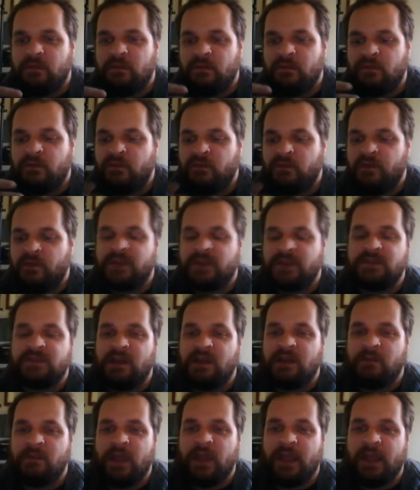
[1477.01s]
fixed
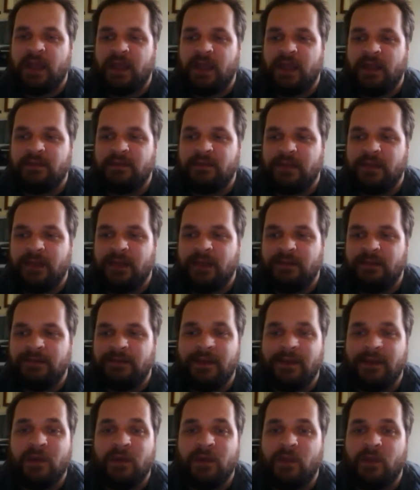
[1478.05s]
up
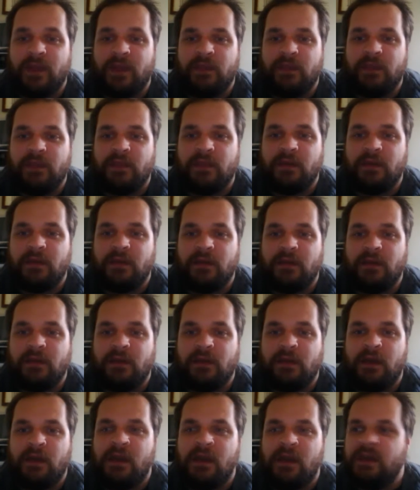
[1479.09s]
and dealt with,
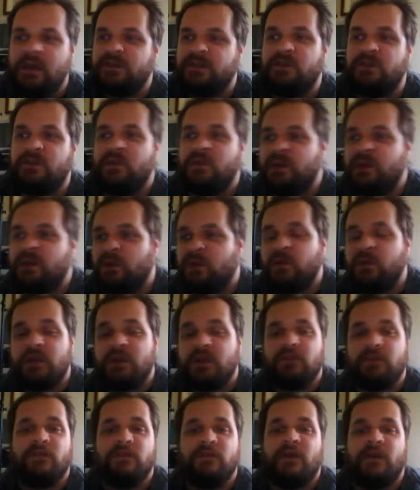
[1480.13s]
so that when a
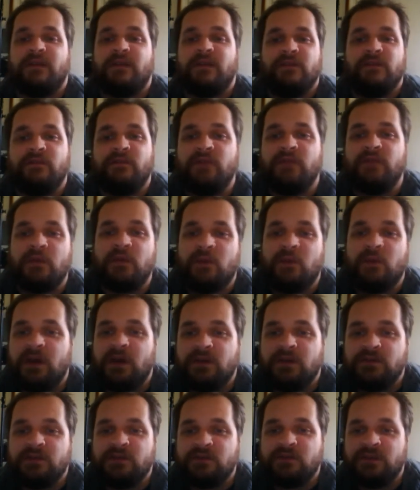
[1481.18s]
week or two after the
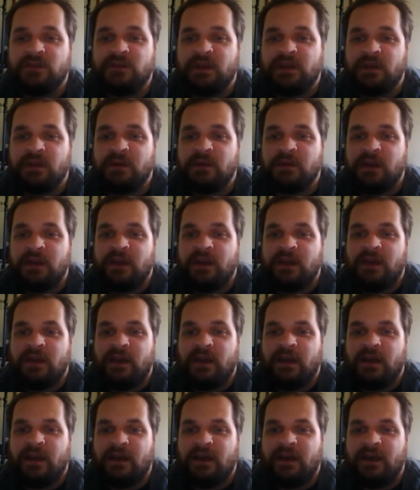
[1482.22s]
floodwaters,
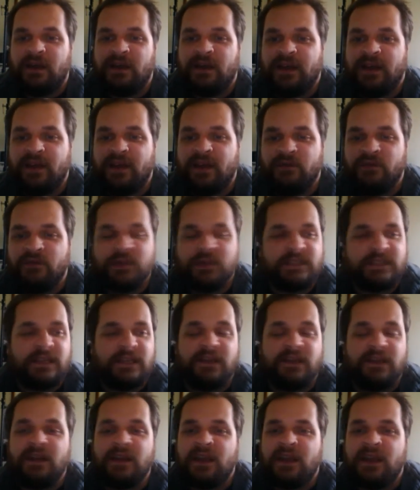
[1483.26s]
have
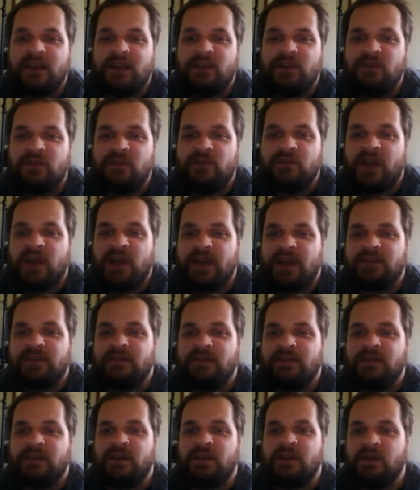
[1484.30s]
receded, you've
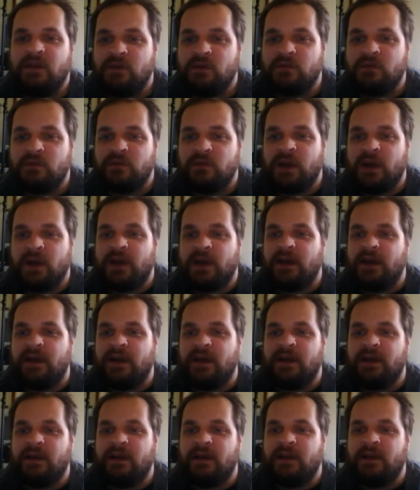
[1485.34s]
gotten,
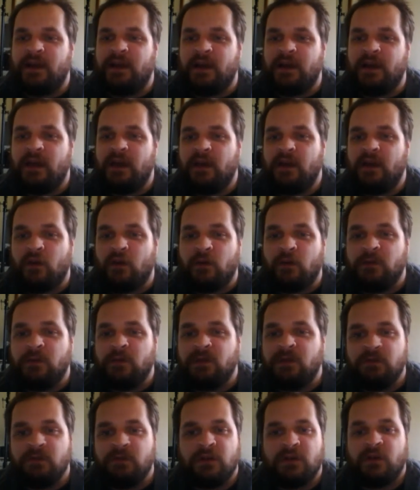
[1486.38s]
an
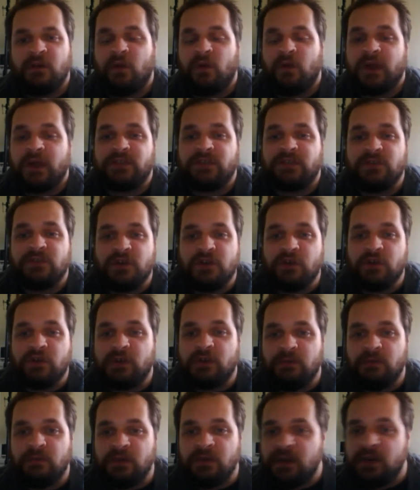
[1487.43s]
armed community watch so that your
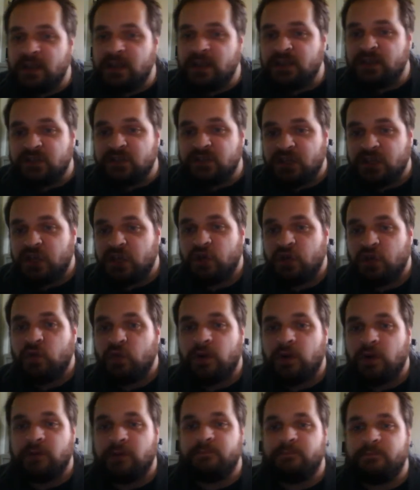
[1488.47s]
community is secure.